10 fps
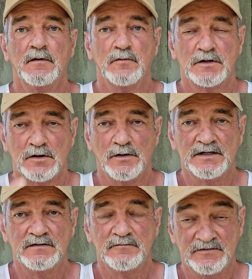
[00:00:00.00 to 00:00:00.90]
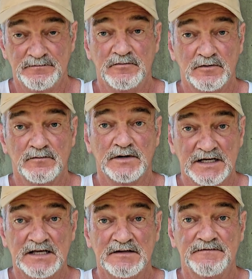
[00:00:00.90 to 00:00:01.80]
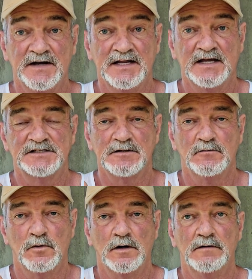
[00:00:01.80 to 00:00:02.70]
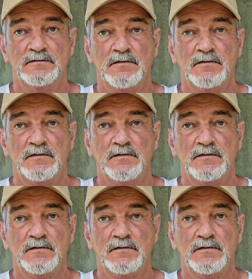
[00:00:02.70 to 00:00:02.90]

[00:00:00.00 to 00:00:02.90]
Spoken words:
We're in the financial war.